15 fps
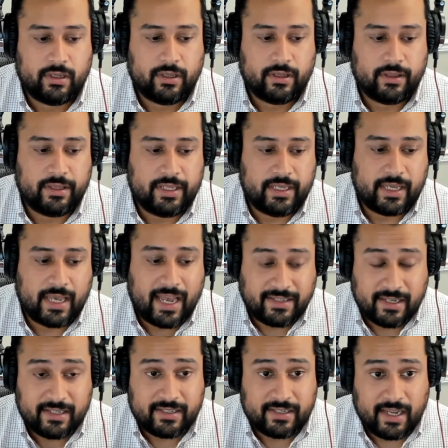The
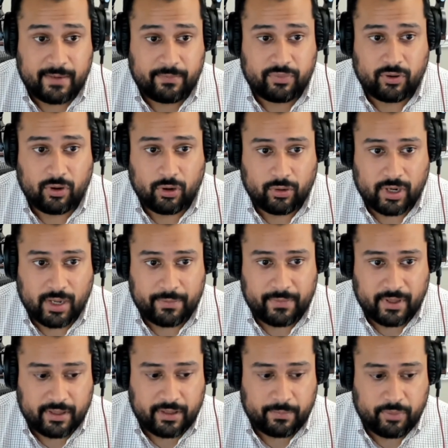SSA program,
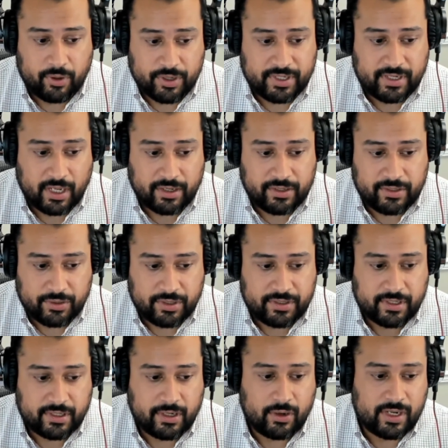the personnel, Social
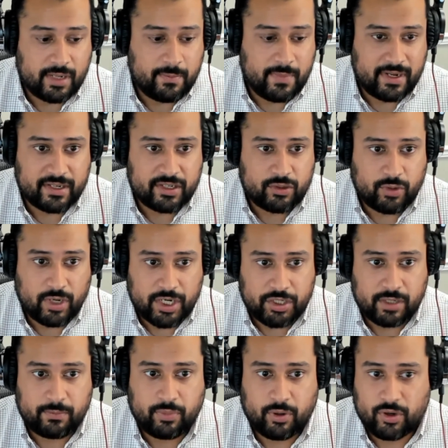Security
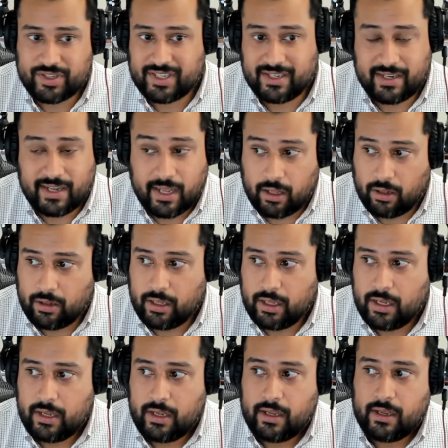Administration personnel,
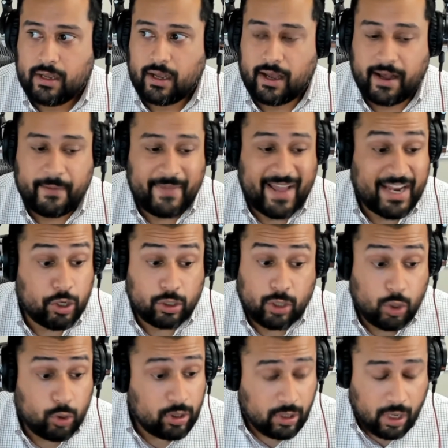at your
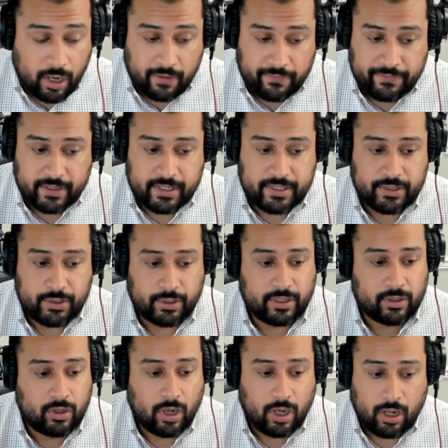local office, you
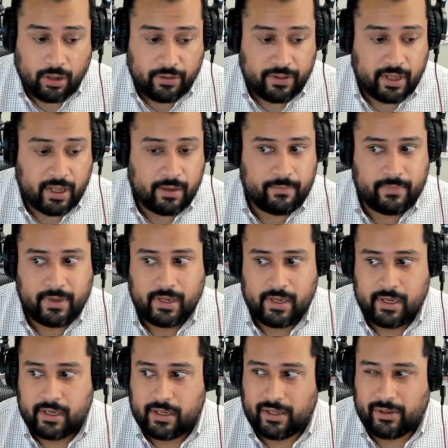can call them,
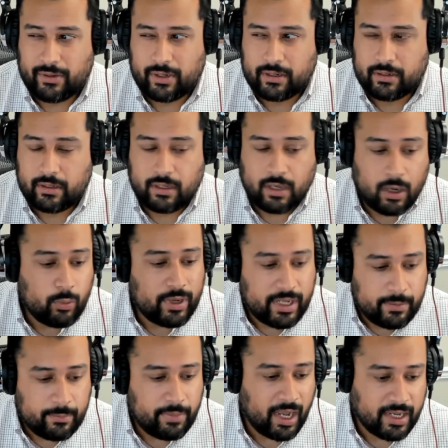you can go
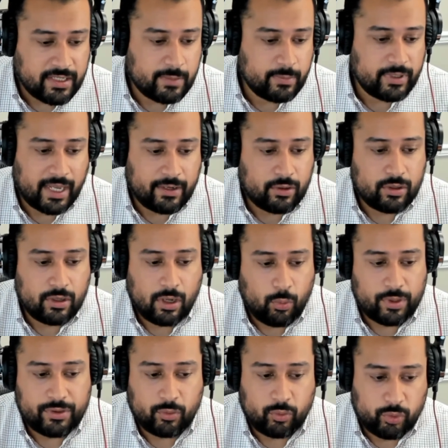in possibly, I don't know
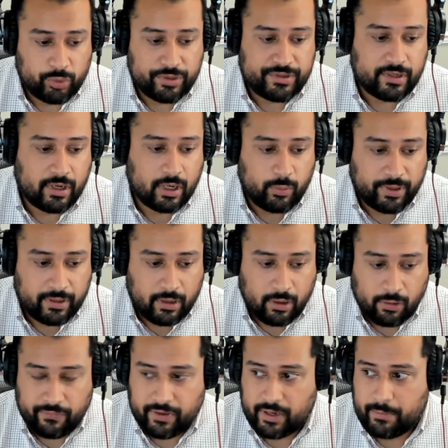what the rules are with
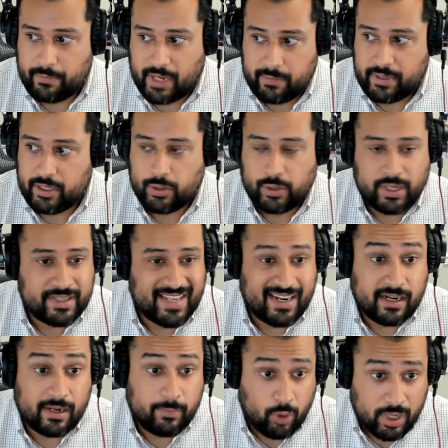COVID, maybe you can set
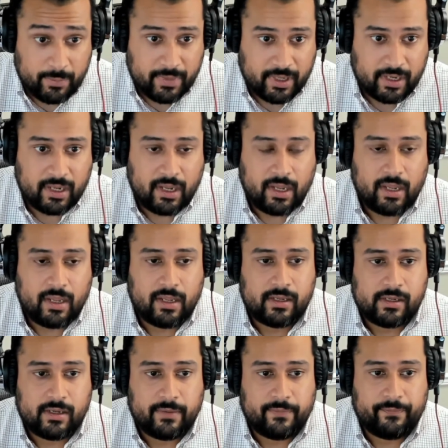an appointment,
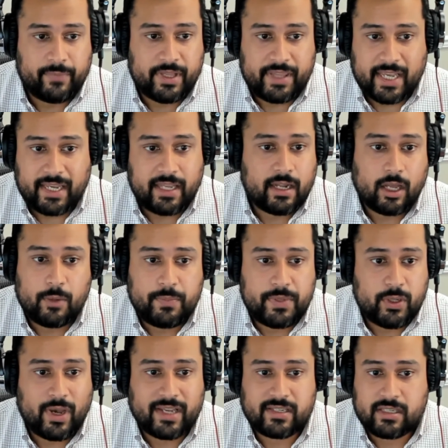but they can help
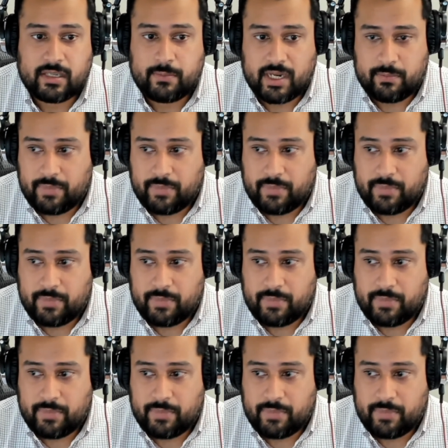you estimate